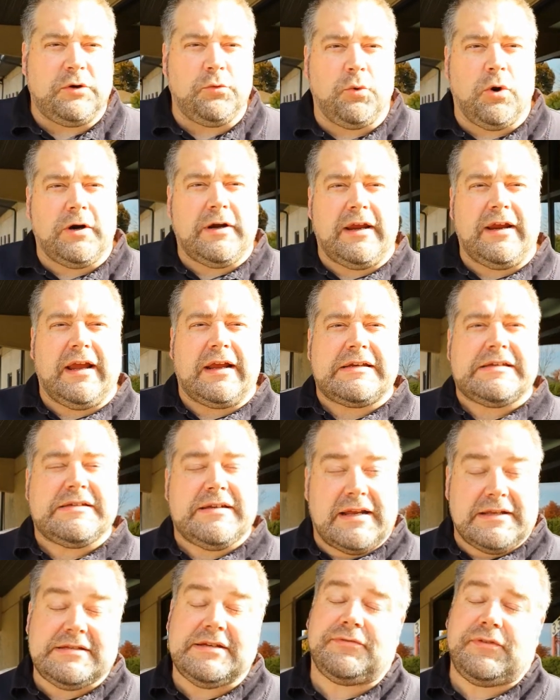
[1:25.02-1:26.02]
we've been working
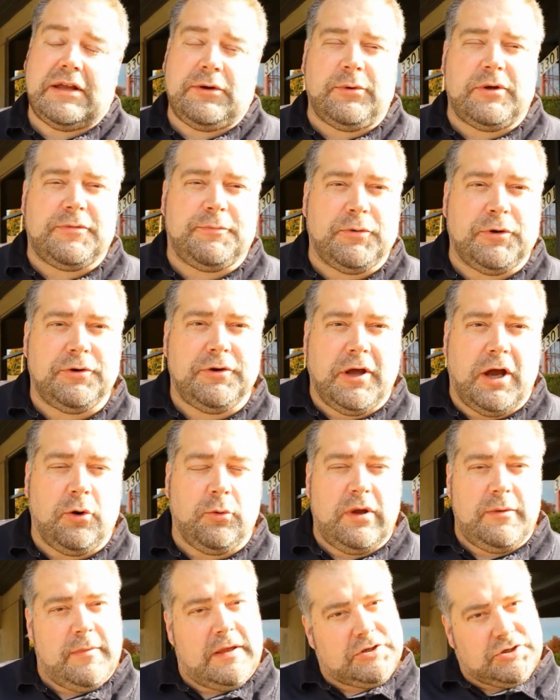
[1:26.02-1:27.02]
extensively with
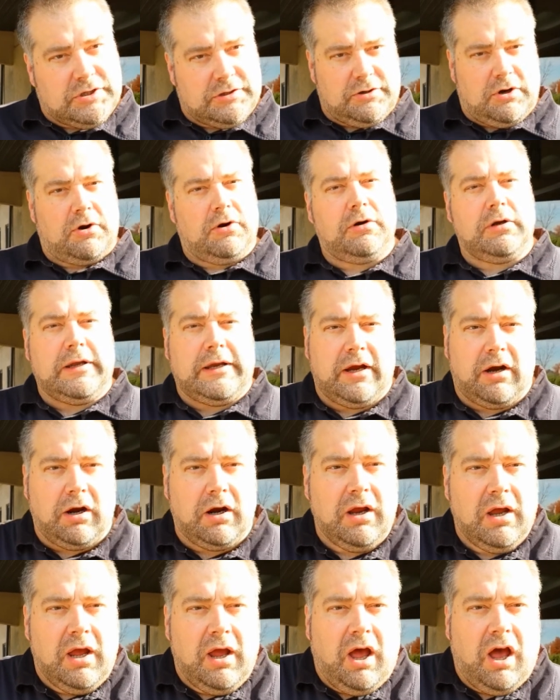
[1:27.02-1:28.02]
Bruno. We mentioned
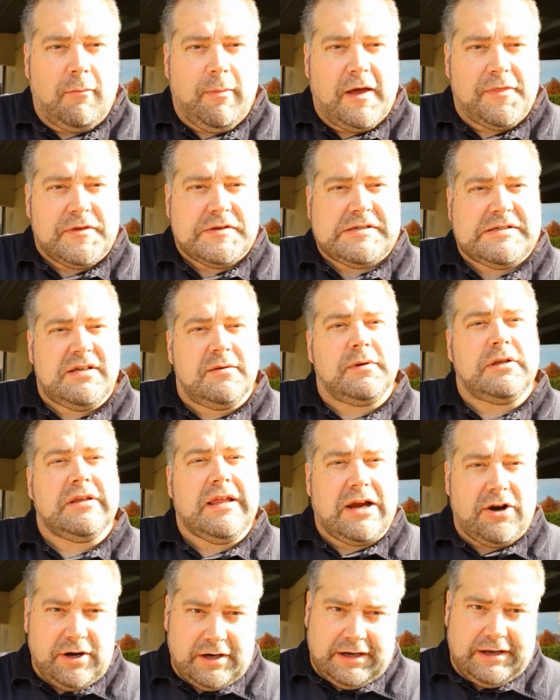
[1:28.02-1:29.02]
earlier about the
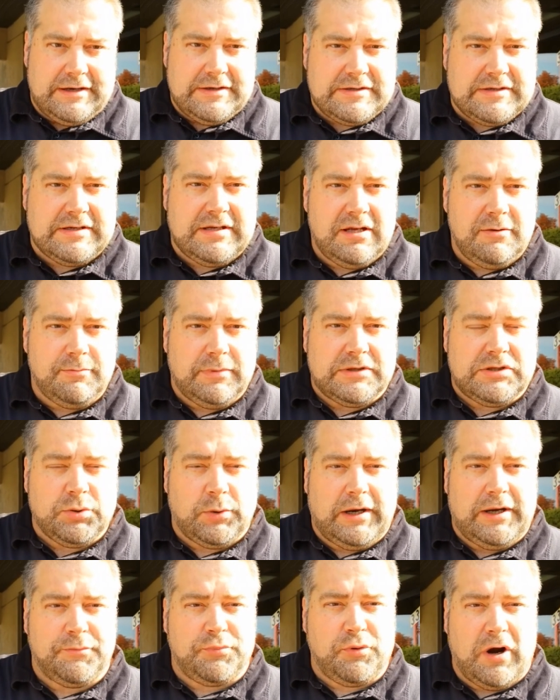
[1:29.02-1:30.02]
similarities
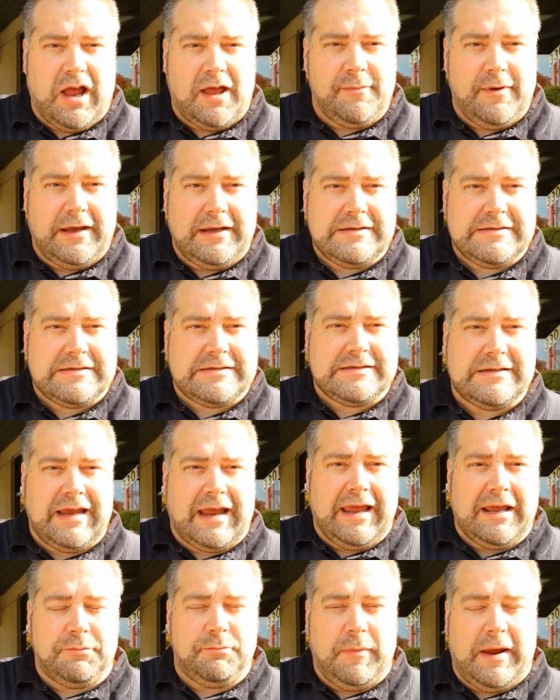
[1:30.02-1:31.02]
between primates
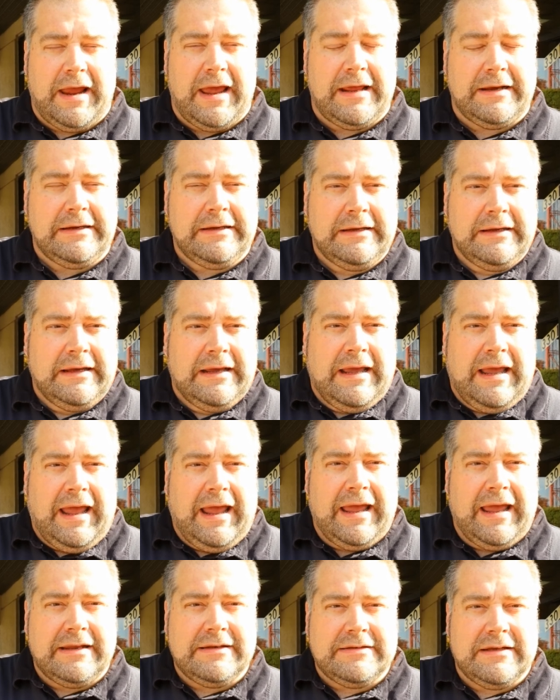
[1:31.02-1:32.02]
and man,
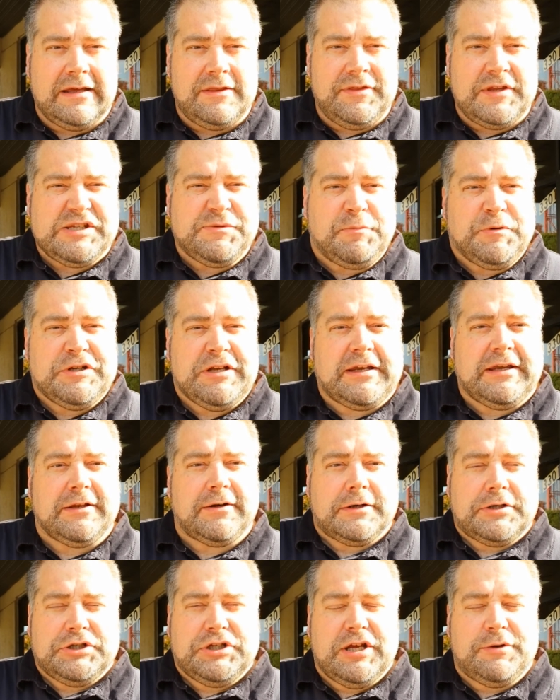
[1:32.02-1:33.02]
and uh, this
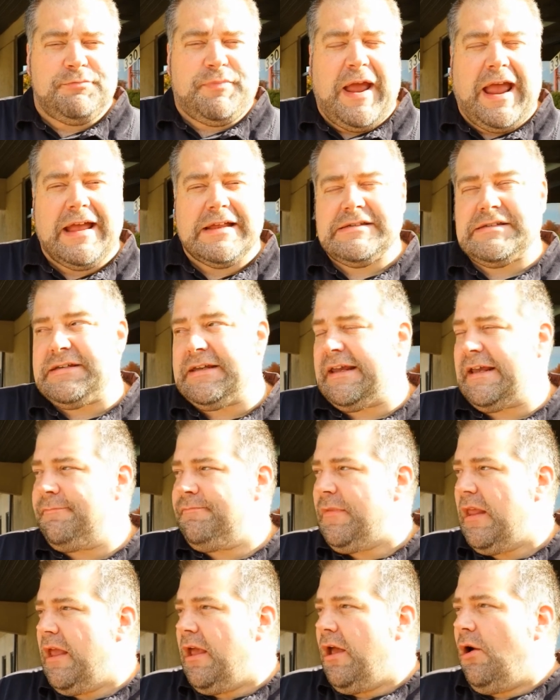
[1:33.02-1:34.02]
particular
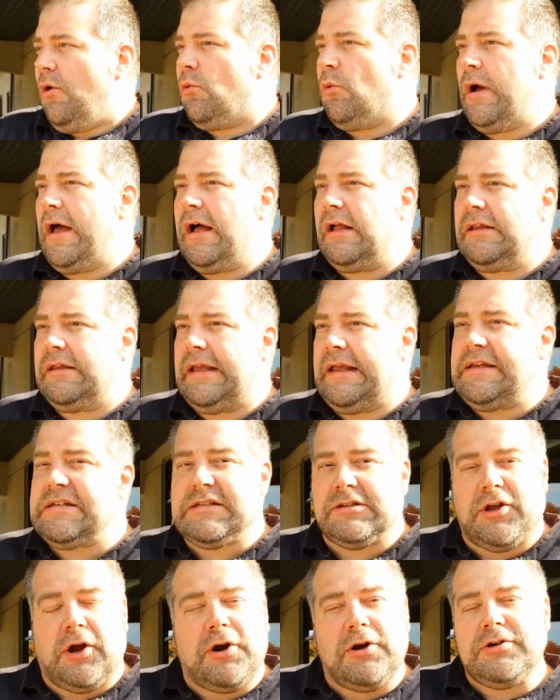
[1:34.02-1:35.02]
chimpanzee, well,
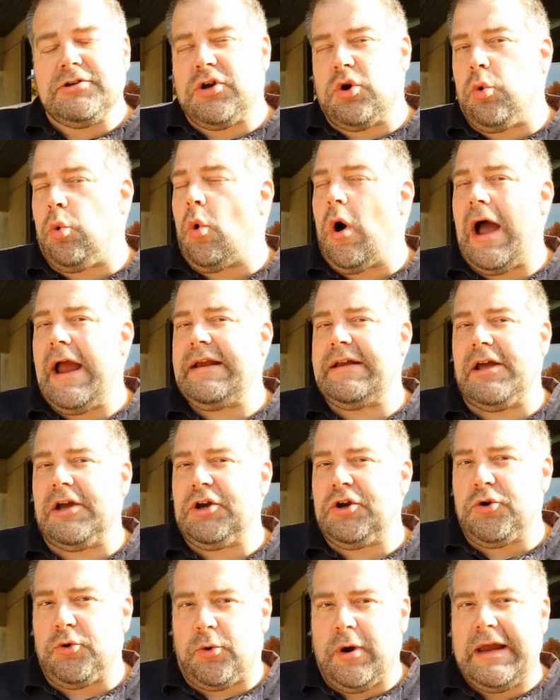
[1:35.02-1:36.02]
he's learned quite
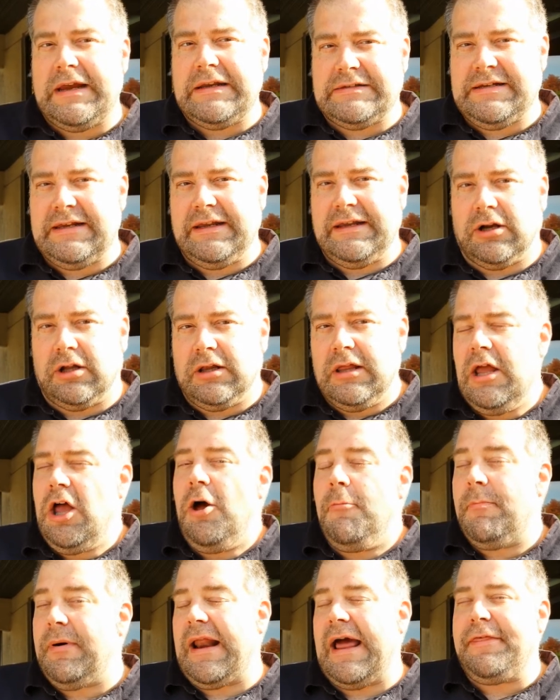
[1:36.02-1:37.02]
a great deal,
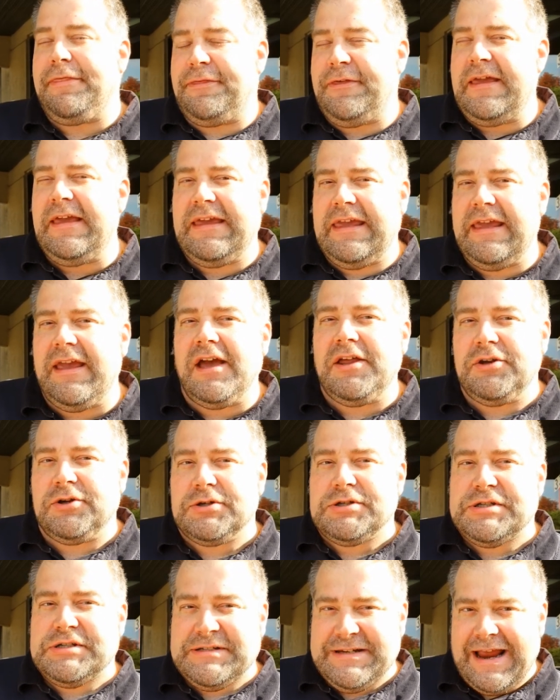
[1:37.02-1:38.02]
but I think he
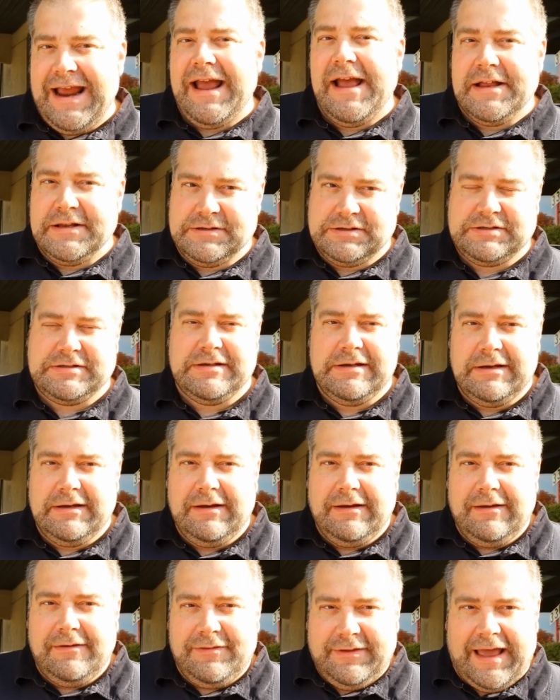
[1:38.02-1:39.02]
understands
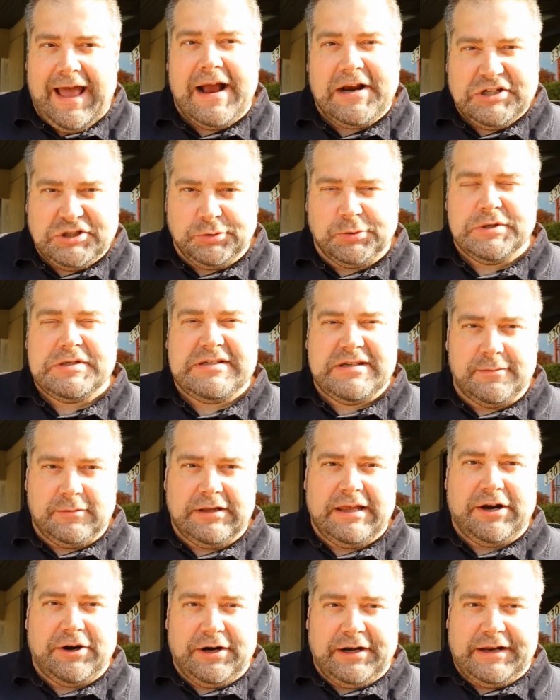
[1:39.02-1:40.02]
the actual
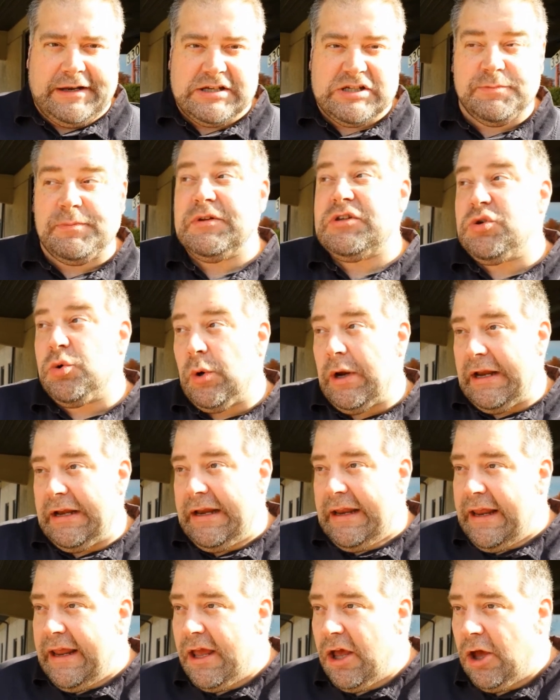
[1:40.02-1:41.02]
similarities
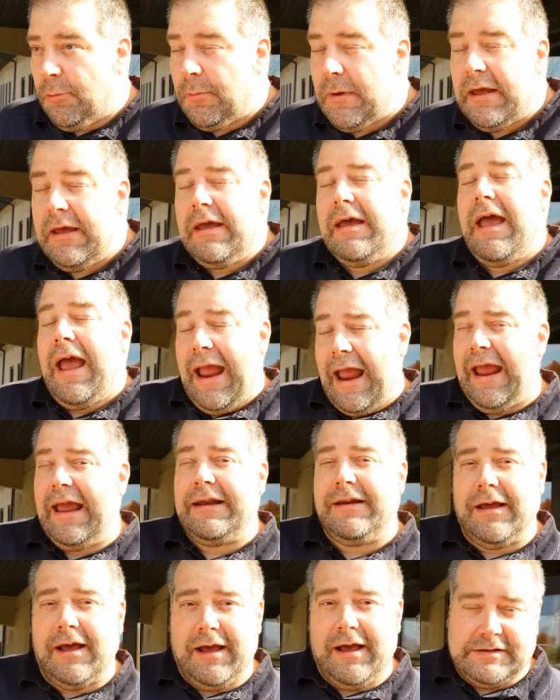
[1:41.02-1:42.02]
between him
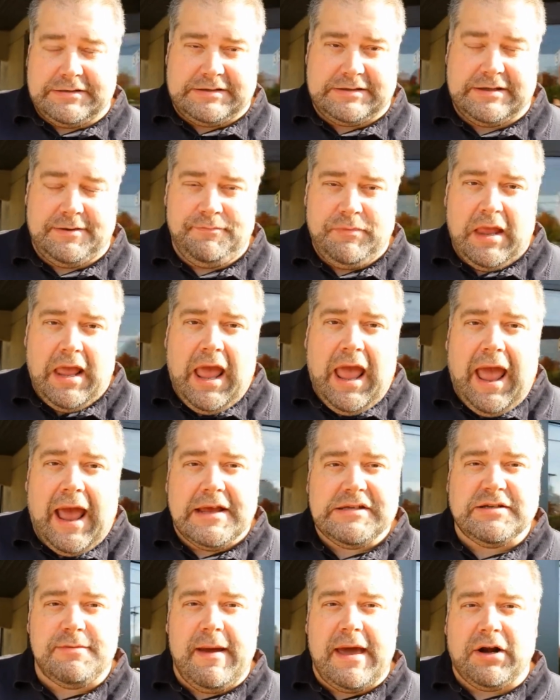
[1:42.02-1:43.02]
and us.
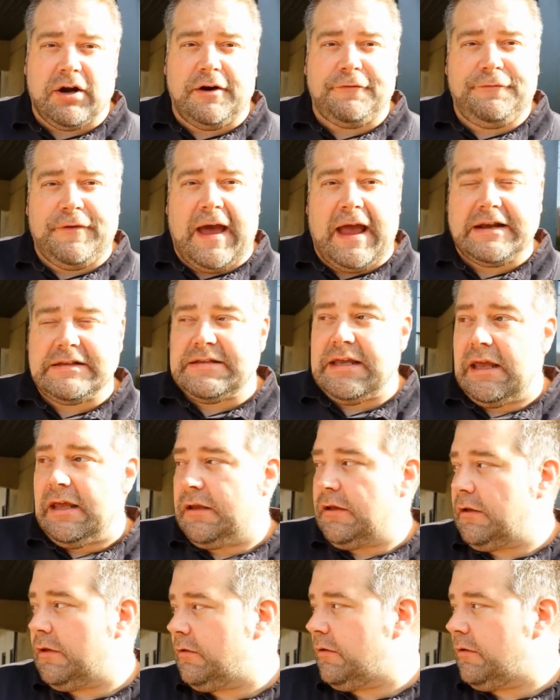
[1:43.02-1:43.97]
As a matter of fact,